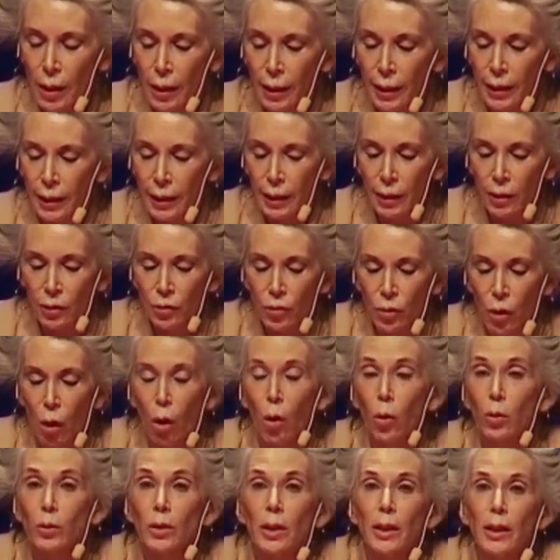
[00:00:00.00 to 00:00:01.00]
It is
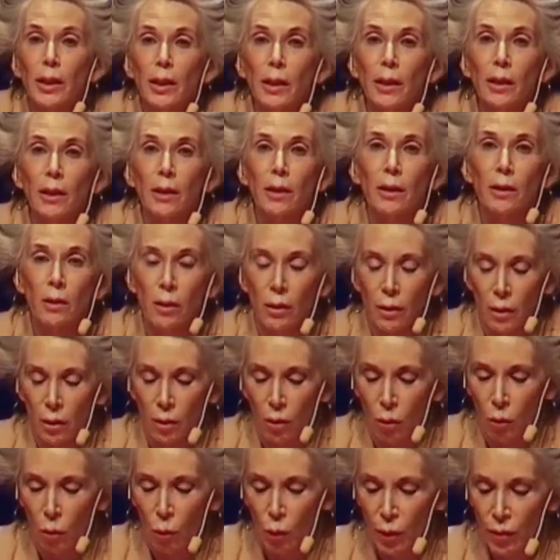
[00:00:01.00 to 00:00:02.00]
only
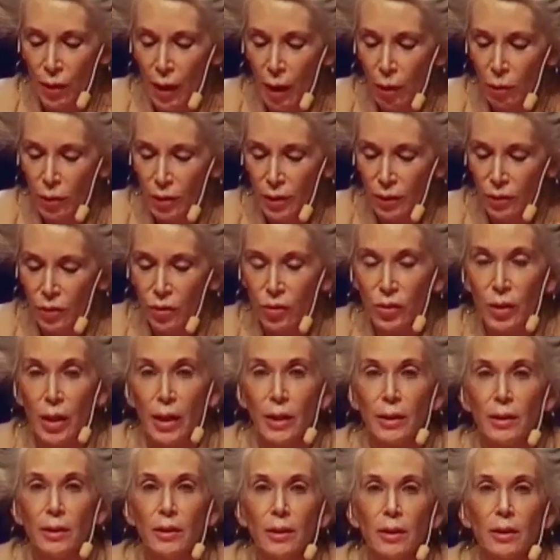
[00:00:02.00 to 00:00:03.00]
without
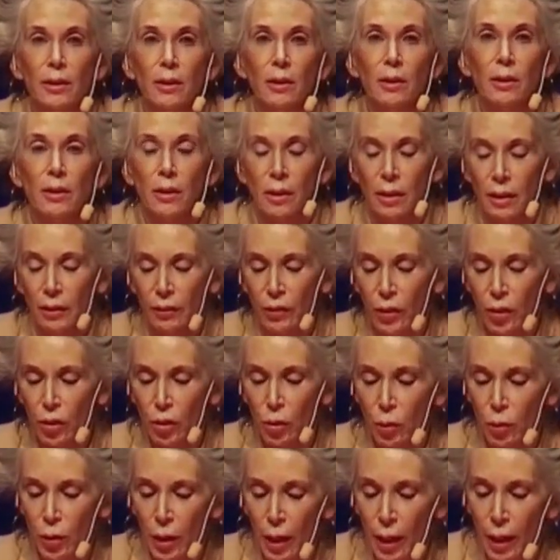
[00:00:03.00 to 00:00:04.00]
consent in
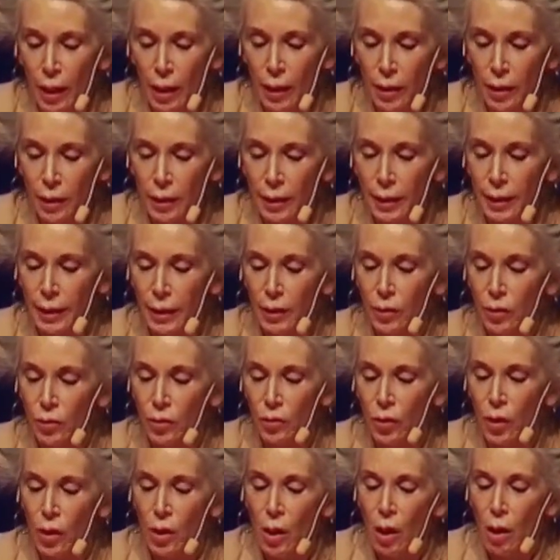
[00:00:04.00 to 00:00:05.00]
the UK. It is
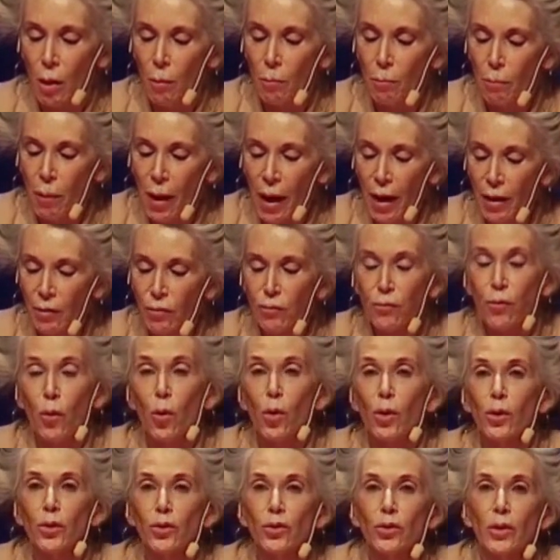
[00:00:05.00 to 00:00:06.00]
by
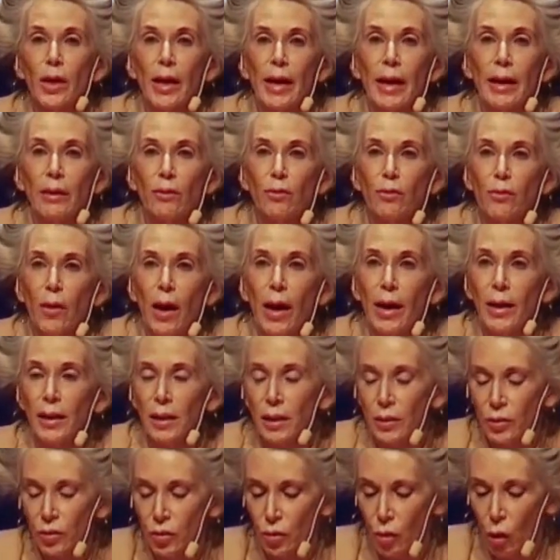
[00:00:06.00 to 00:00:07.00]
force and
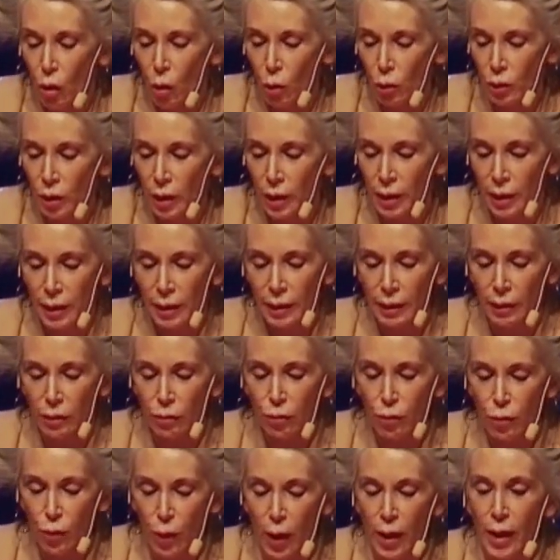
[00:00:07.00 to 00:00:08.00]
violence only in
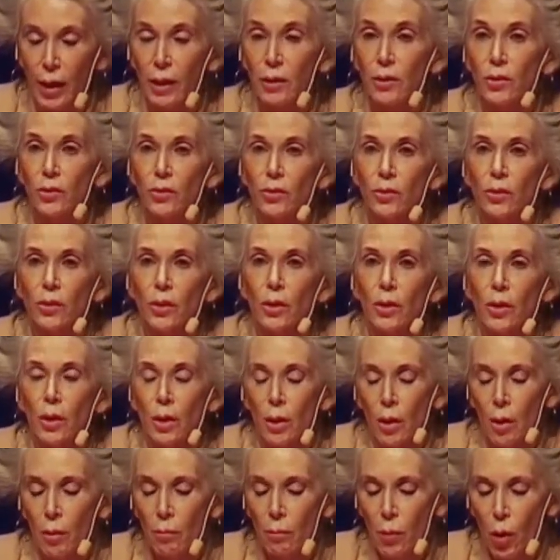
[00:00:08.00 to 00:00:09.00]
France.
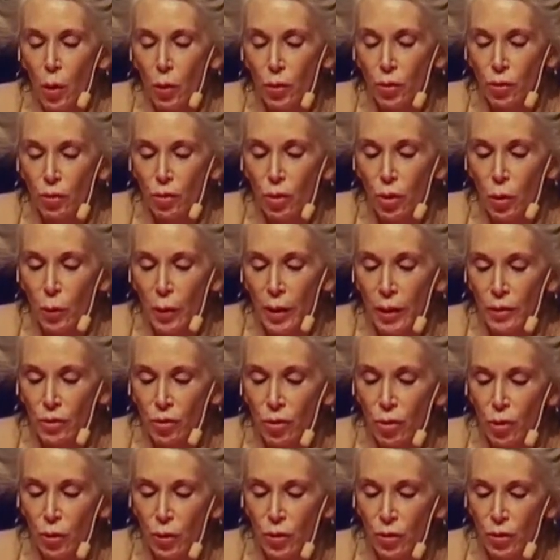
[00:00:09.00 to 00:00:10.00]
Most US
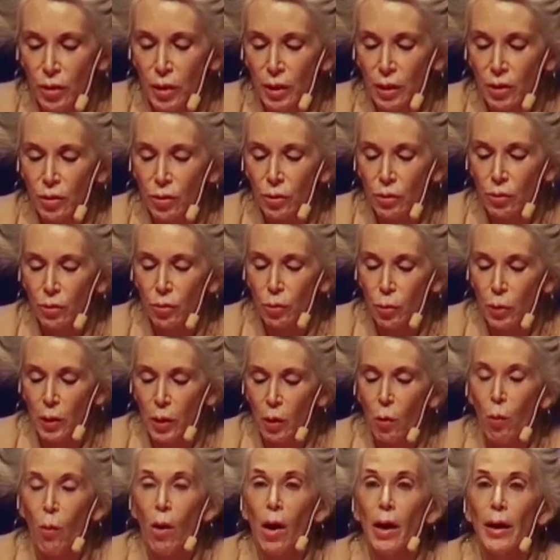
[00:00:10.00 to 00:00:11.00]
jurisdictions
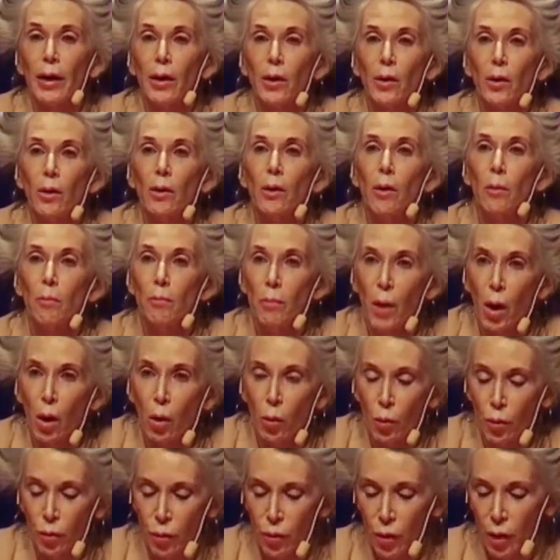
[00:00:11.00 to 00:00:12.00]
require
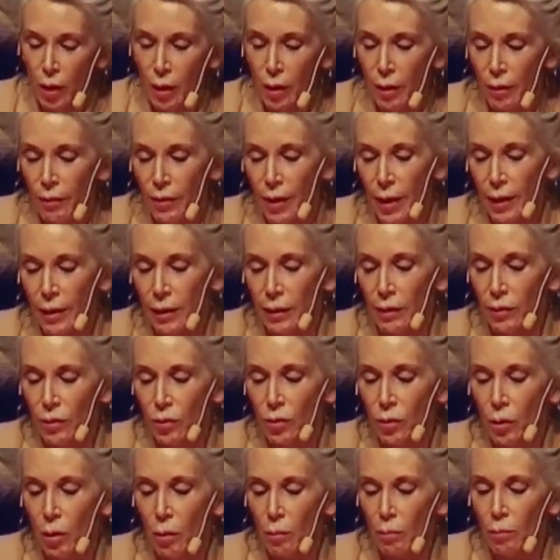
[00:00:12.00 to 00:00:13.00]
both. That
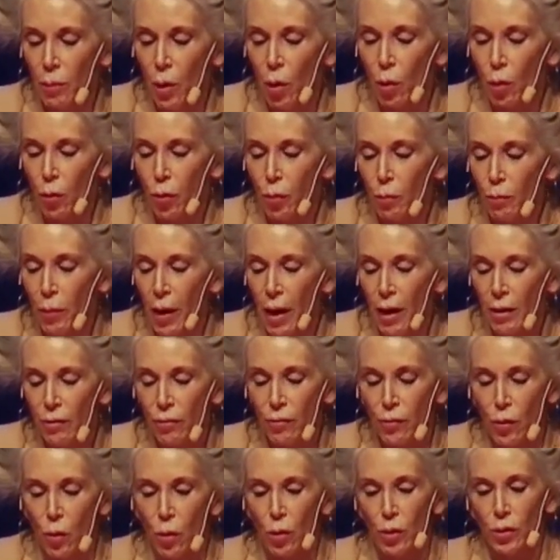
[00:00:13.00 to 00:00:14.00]
is, both by
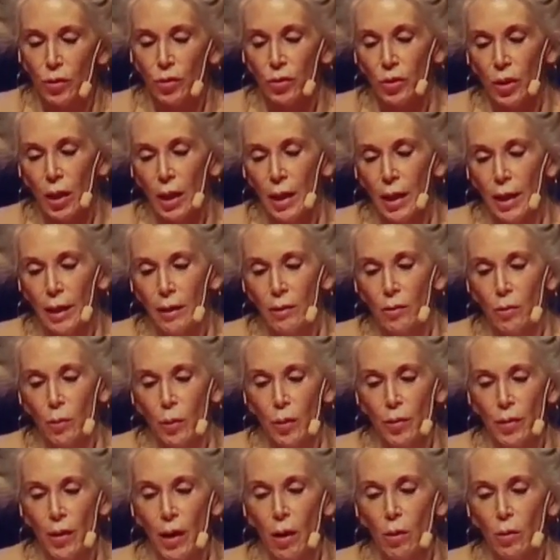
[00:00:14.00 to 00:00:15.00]
force and
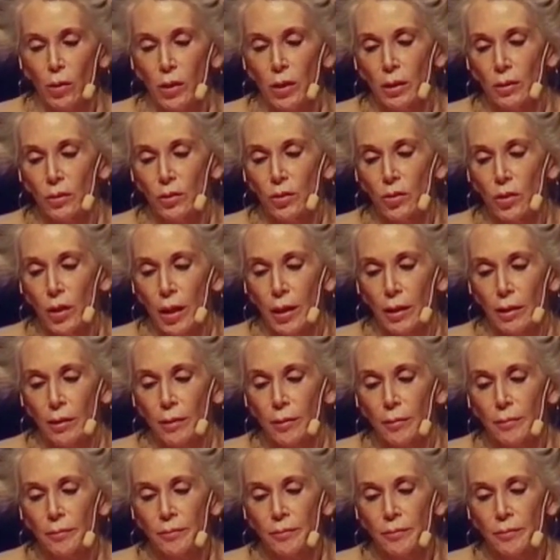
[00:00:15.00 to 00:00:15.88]
without consent.